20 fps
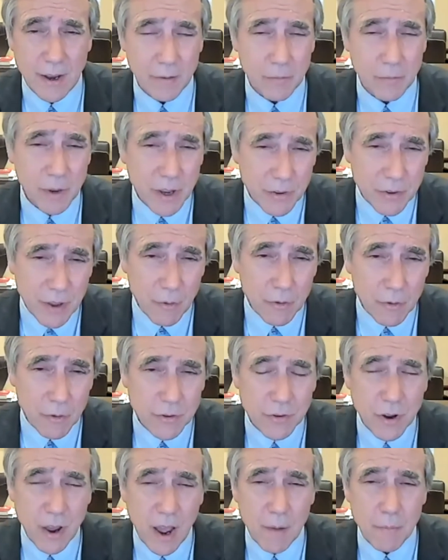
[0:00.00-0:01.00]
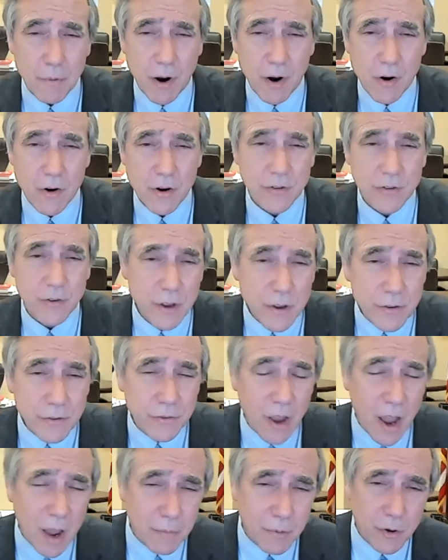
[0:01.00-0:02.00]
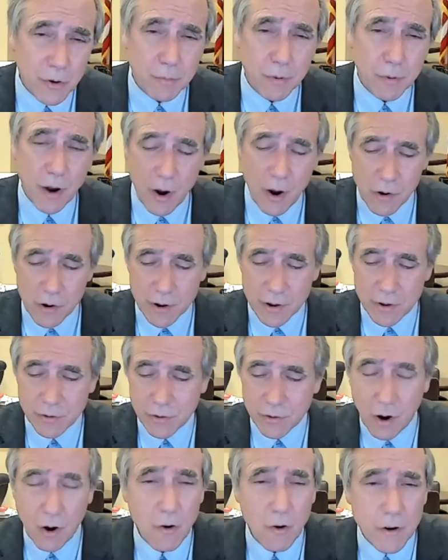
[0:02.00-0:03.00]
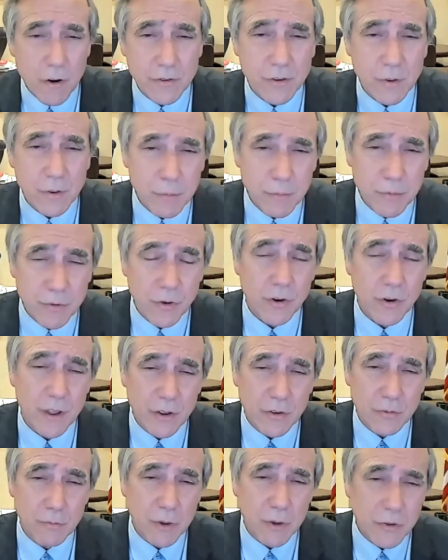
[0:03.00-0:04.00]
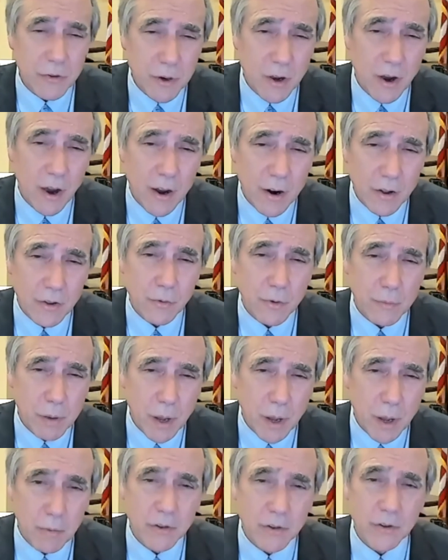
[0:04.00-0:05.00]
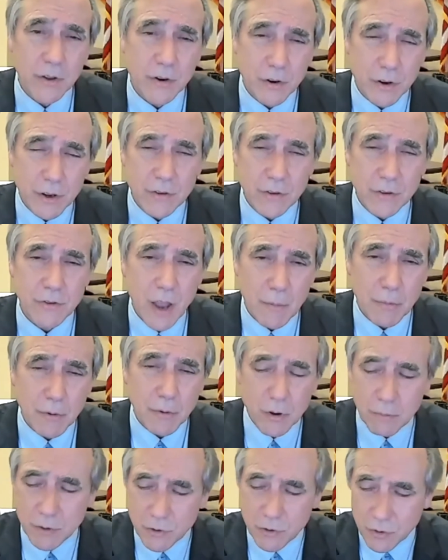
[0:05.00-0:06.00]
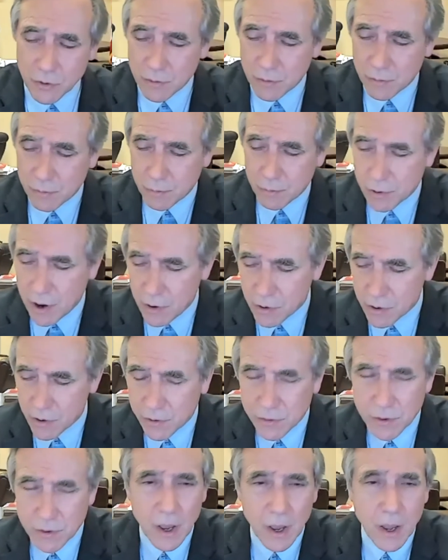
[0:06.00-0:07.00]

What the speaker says: because that was the top priority. So his top two priorities are already simple majority. That's Mitch McConnell, the Republican leader. His top two priorities